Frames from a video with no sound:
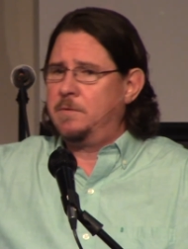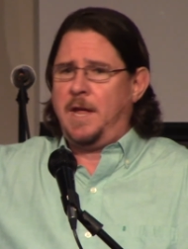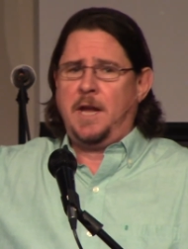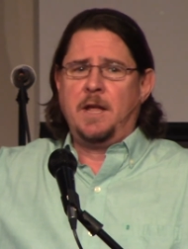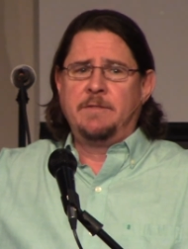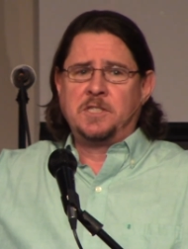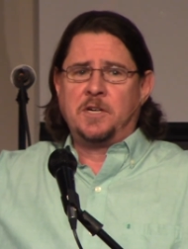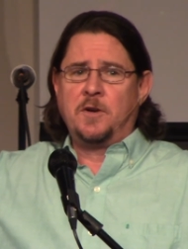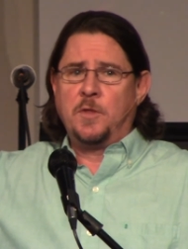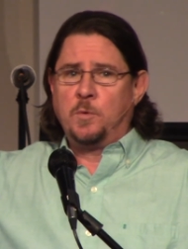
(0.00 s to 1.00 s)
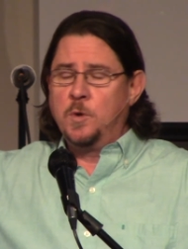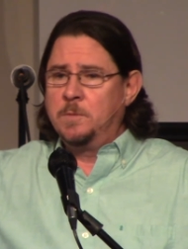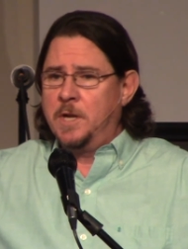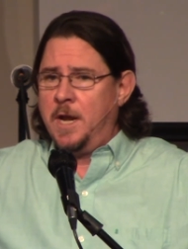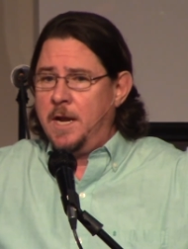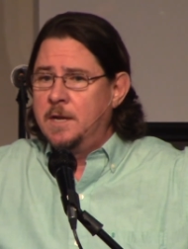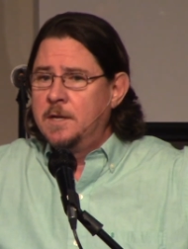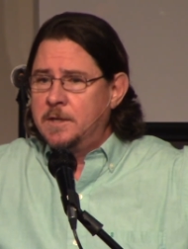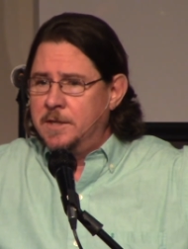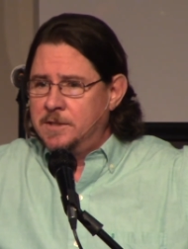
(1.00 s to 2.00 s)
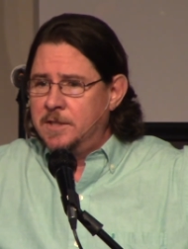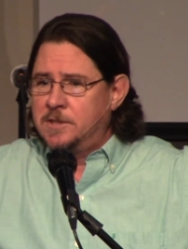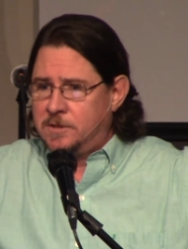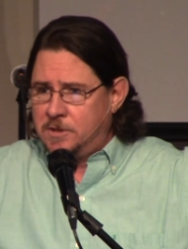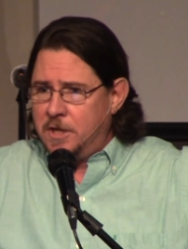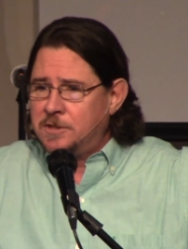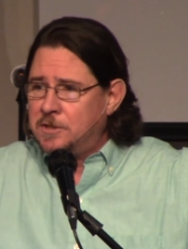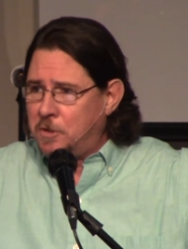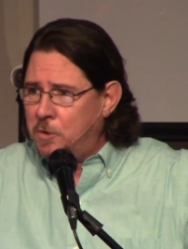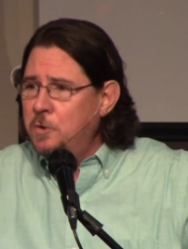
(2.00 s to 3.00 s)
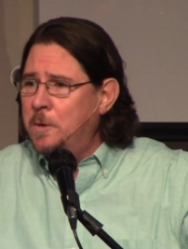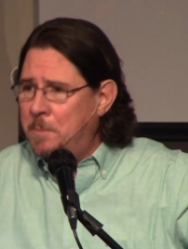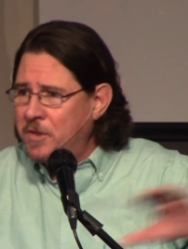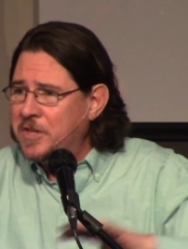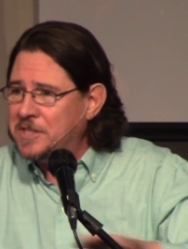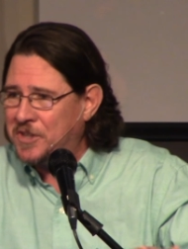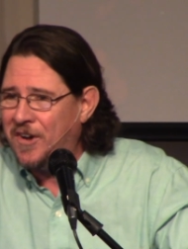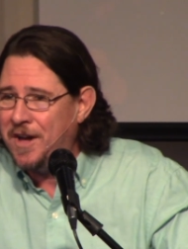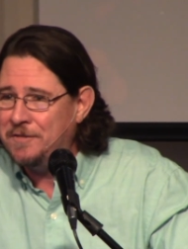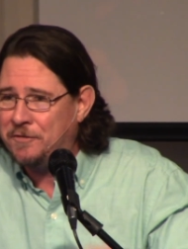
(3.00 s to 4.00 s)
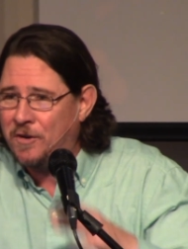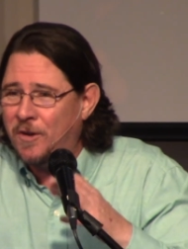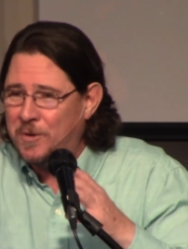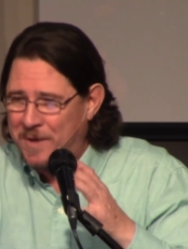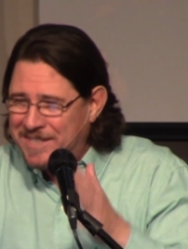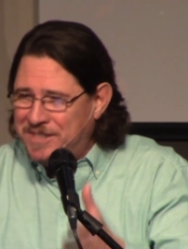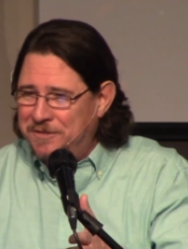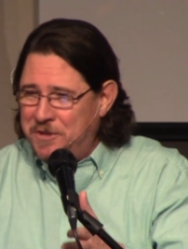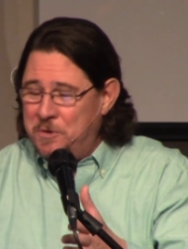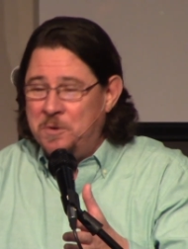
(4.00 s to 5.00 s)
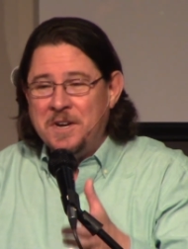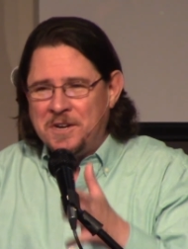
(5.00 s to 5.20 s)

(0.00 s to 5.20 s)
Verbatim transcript: eight of us here in the room today because it's just the crew to put this on for all the rest of you